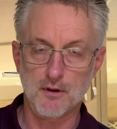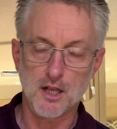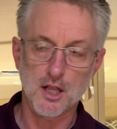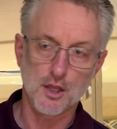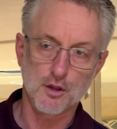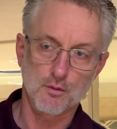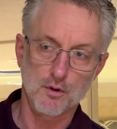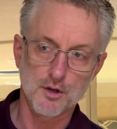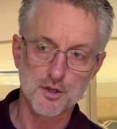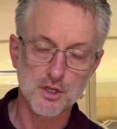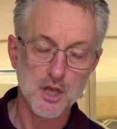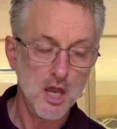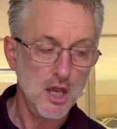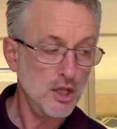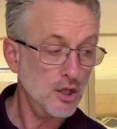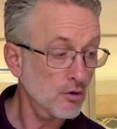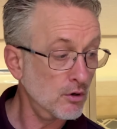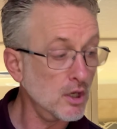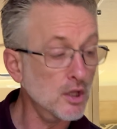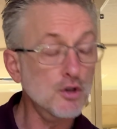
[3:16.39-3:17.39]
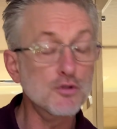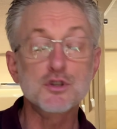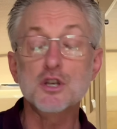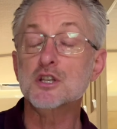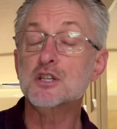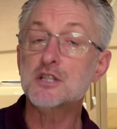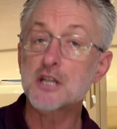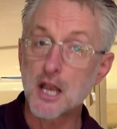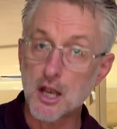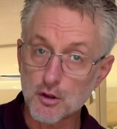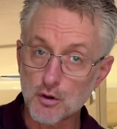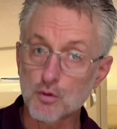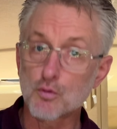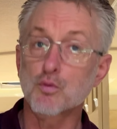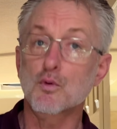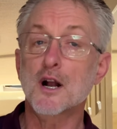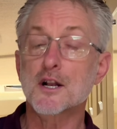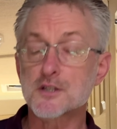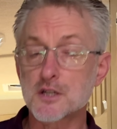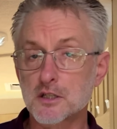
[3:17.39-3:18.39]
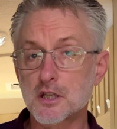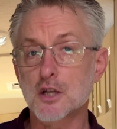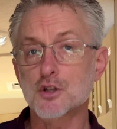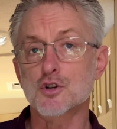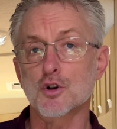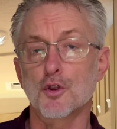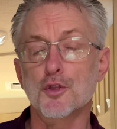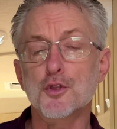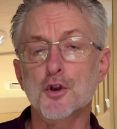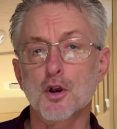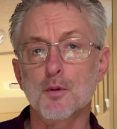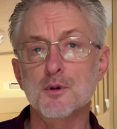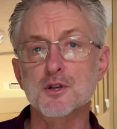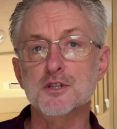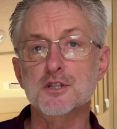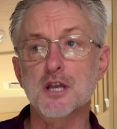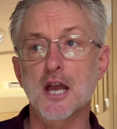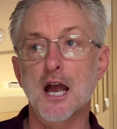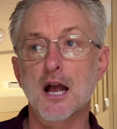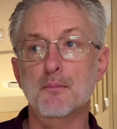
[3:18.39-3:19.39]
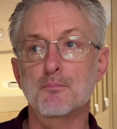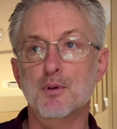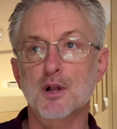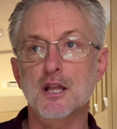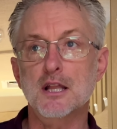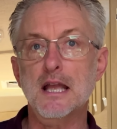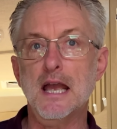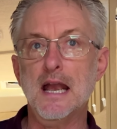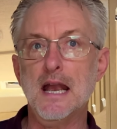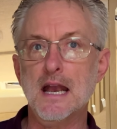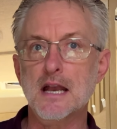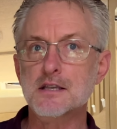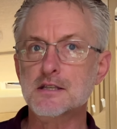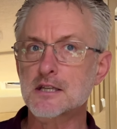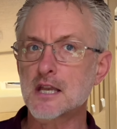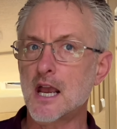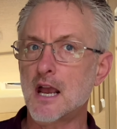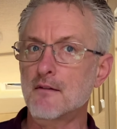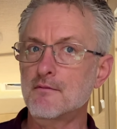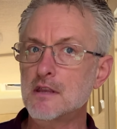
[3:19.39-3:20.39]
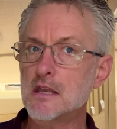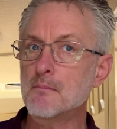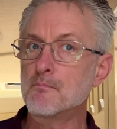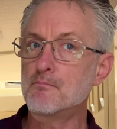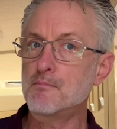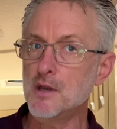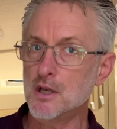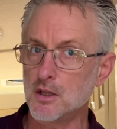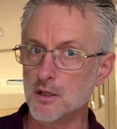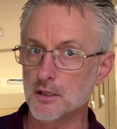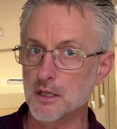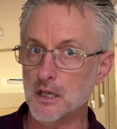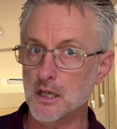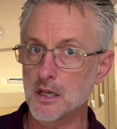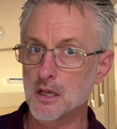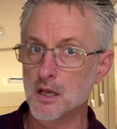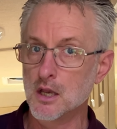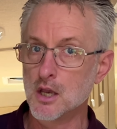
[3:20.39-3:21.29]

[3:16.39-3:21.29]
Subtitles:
In other words, you can use a standard residential thermostat, but it has to have the ability